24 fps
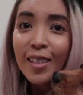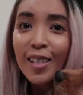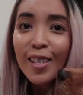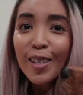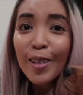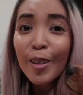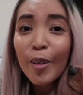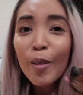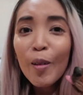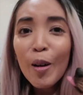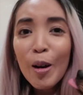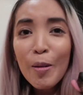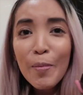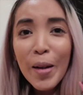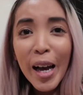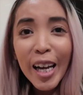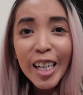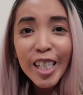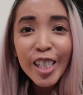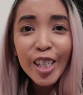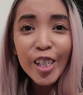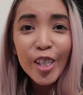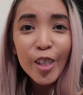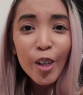So um,
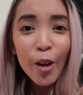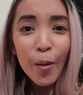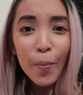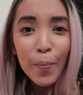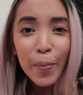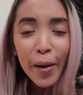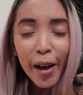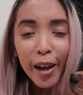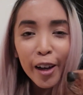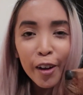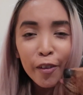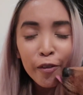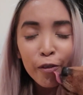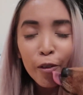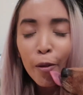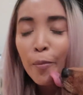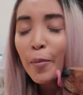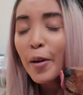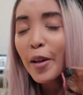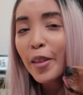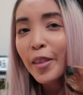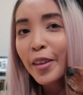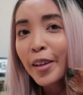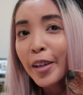I just got back
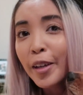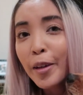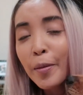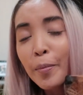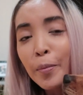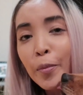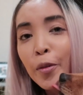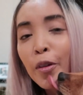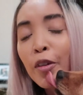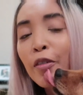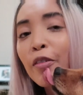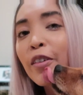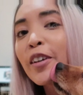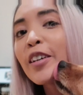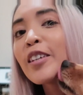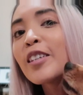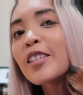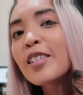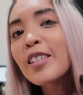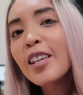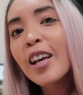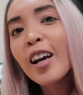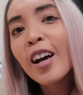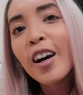from the
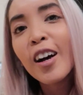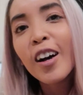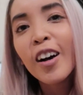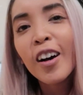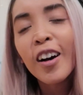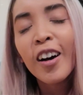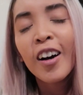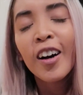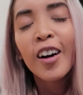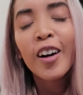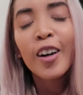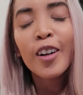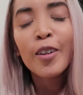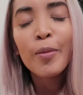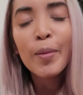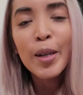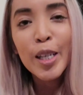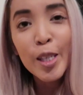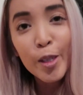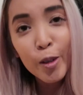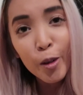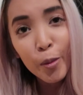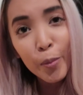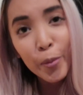movies.
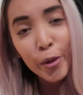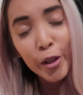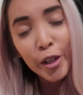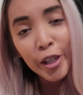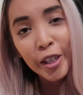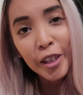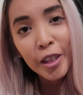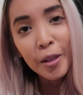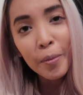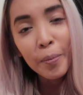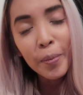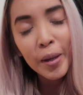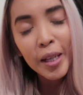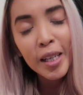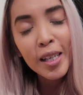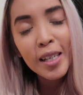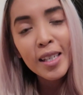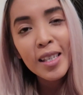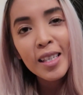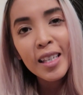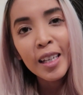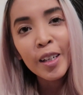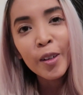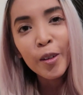We saw Beauty and the
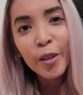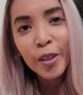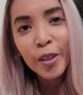Beast and